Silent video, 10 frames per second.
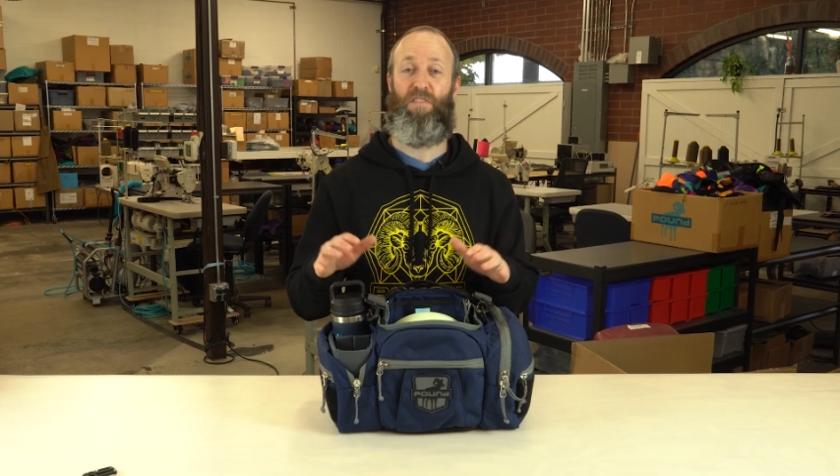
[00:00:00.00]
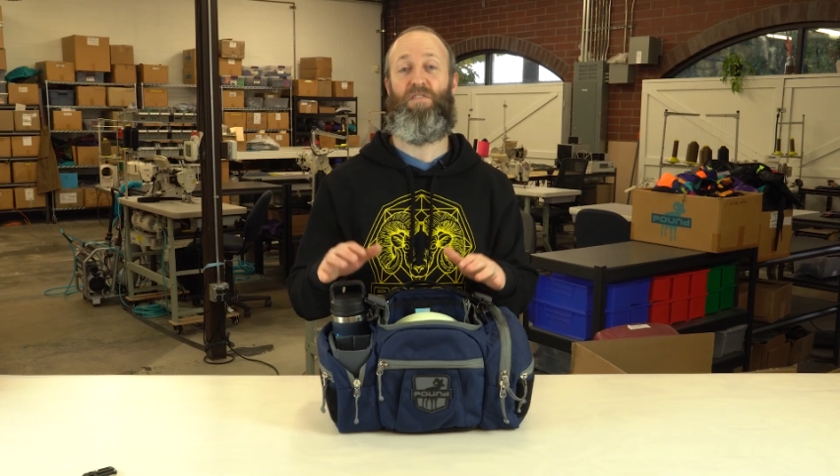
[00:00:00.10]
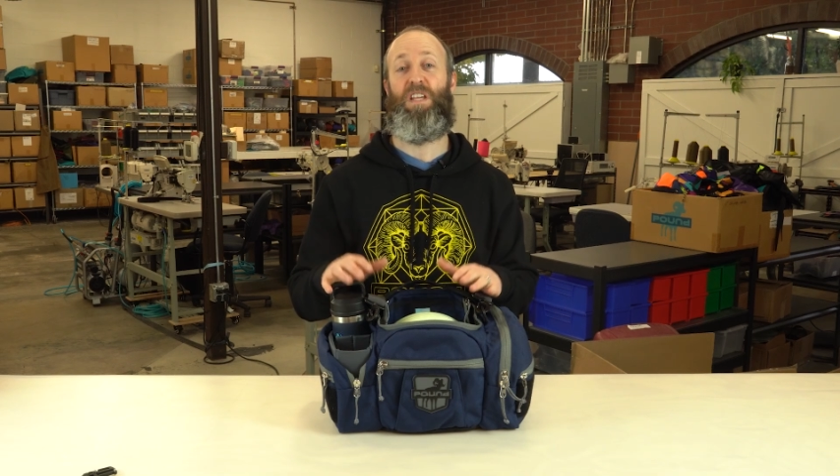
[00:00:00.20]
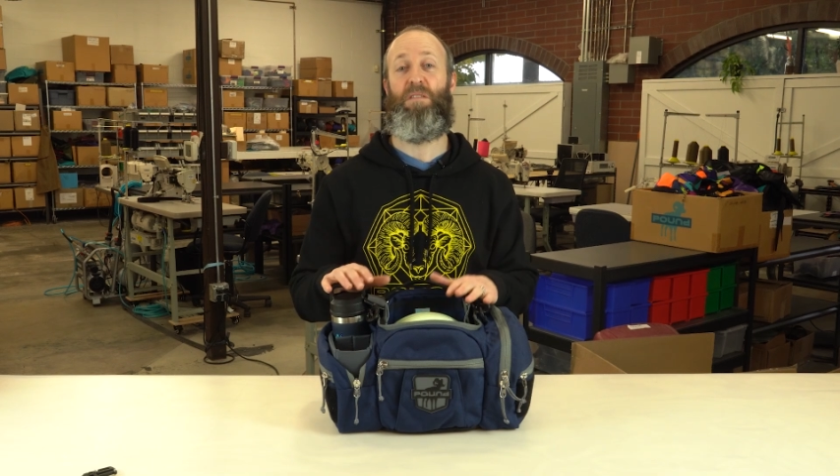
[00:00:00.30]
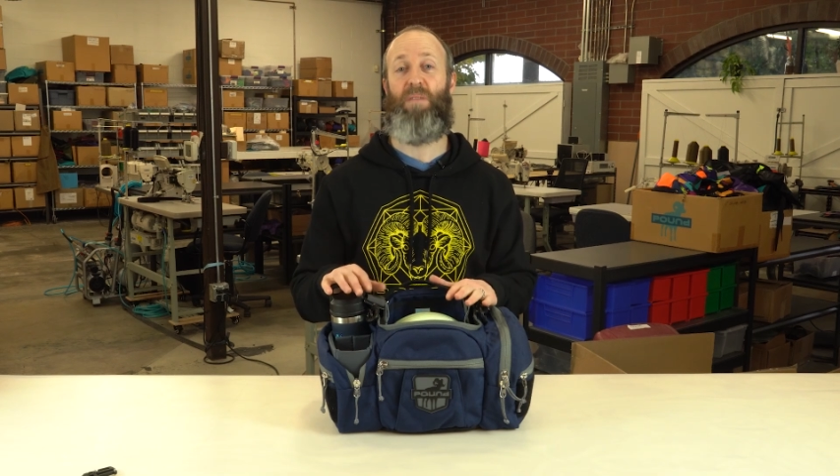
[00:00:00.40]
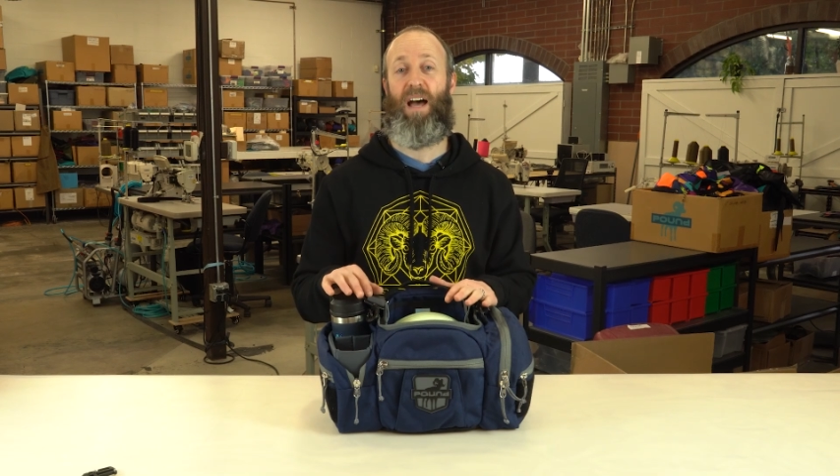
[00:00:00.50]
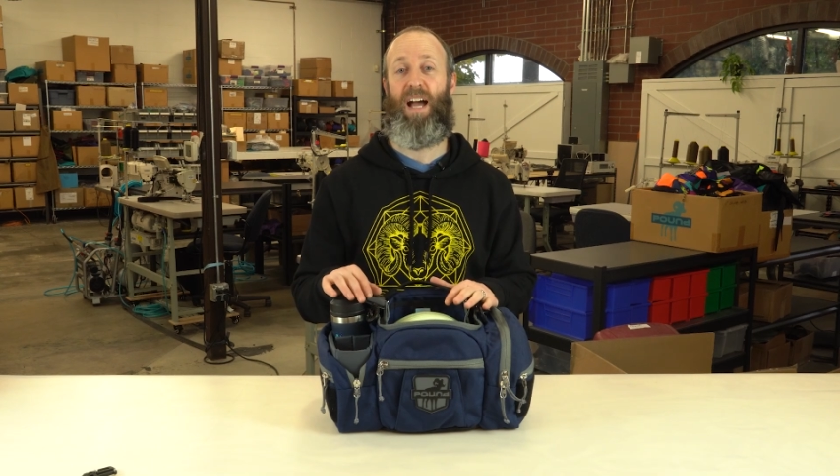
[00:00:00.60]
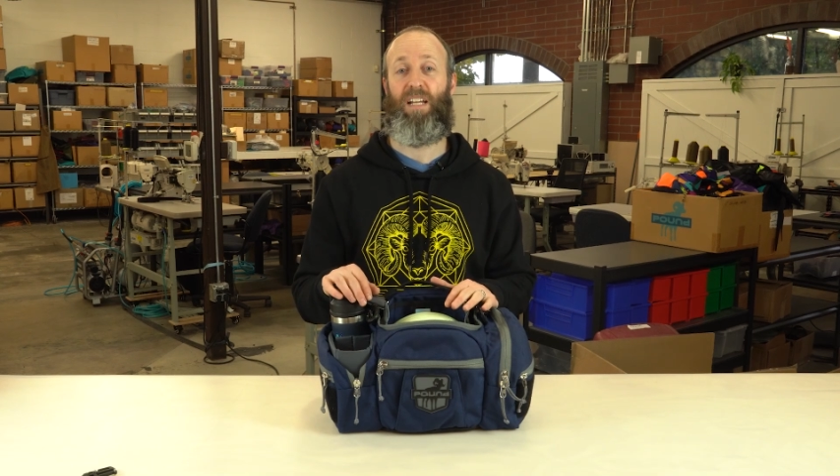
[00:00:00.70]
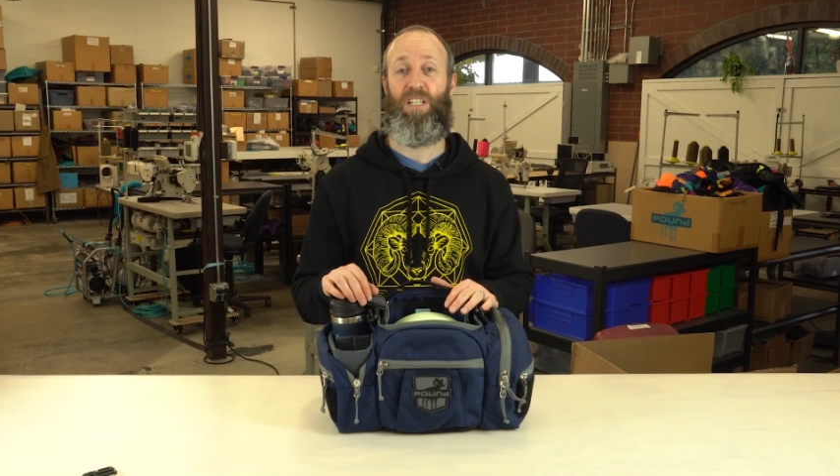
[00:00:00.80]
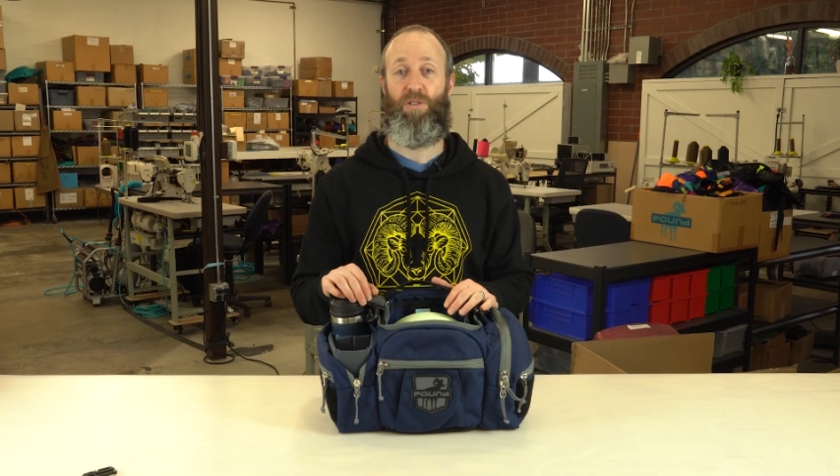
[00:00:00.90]

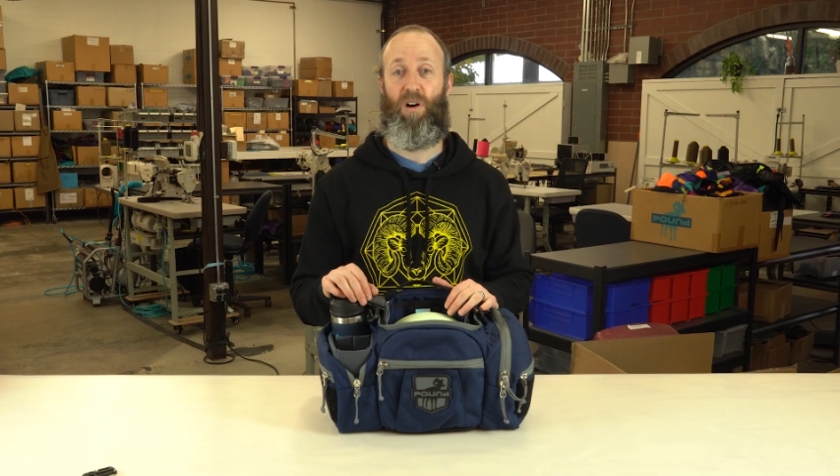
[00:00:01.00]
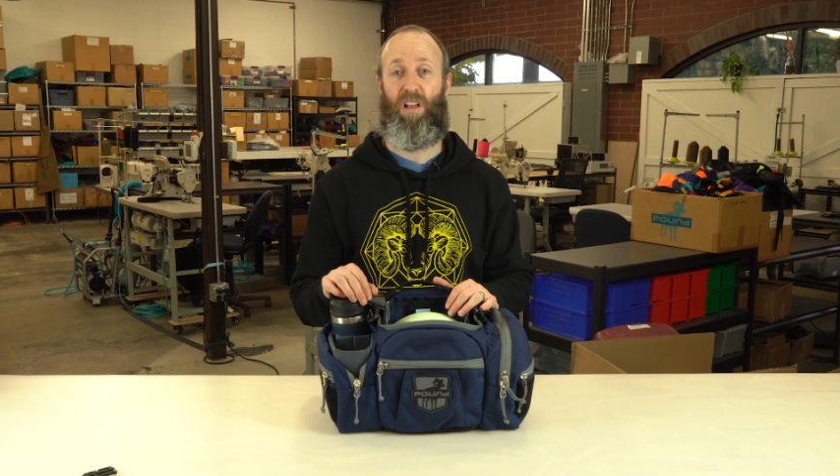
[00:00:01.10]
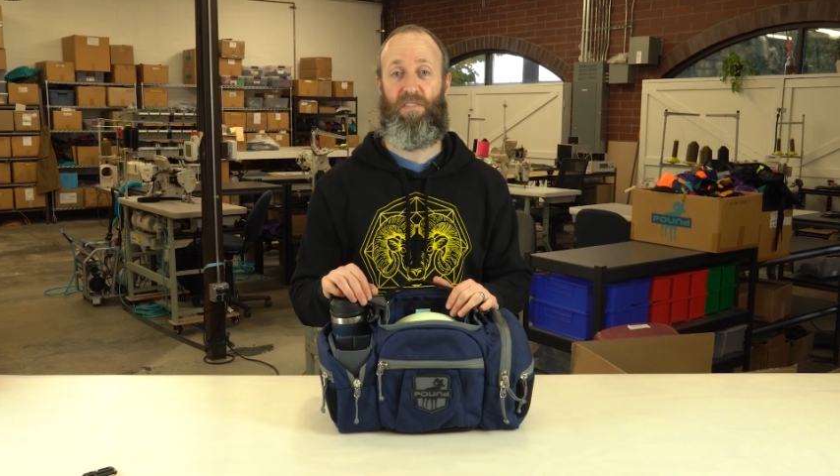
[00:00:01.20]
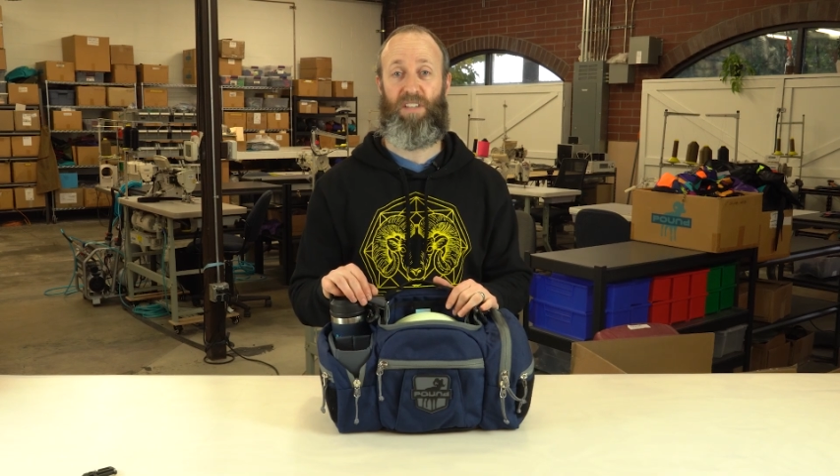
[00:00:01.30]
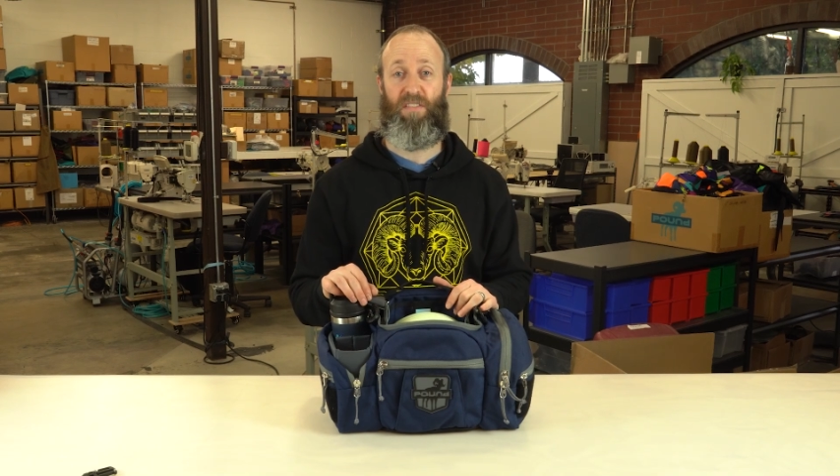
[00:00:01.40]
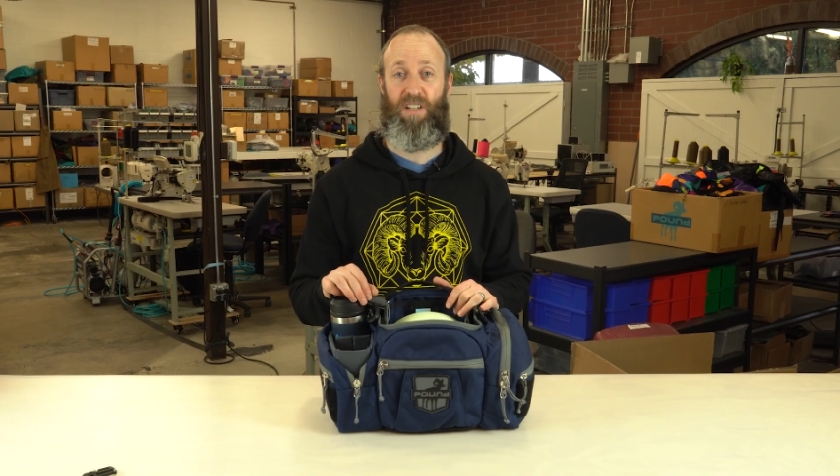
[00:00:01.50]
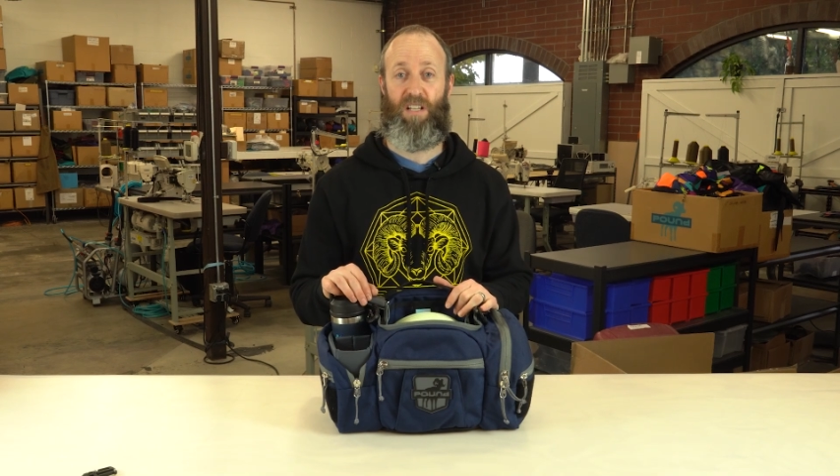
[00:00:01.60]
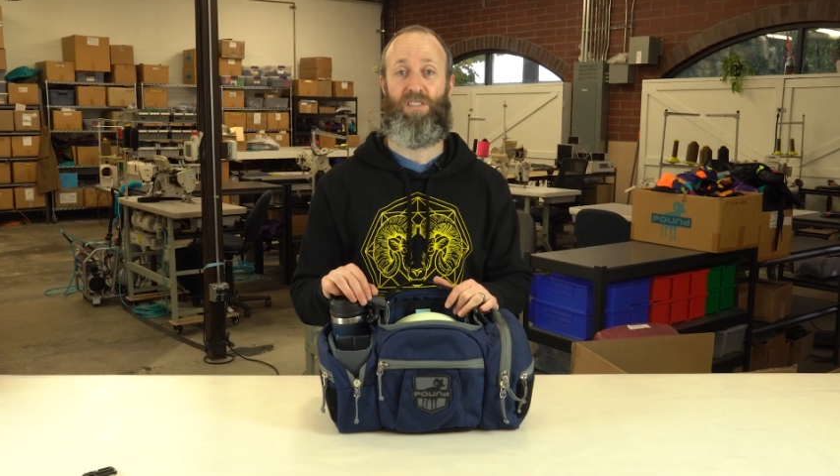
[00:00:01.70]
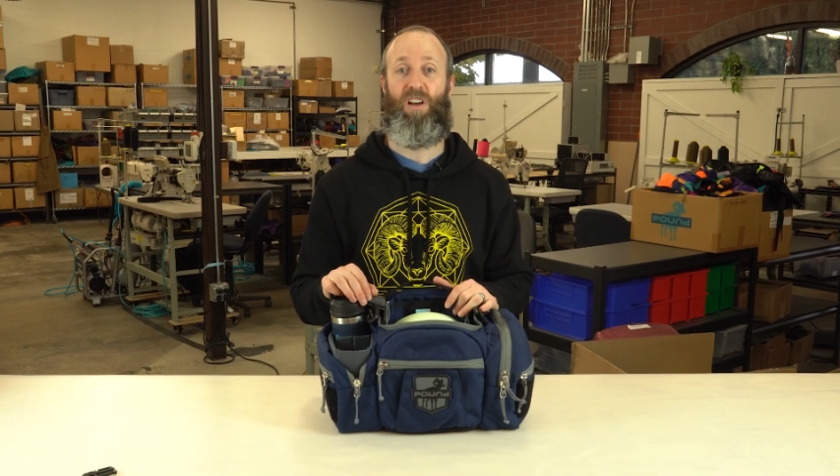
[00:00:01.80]
feedback you all have given us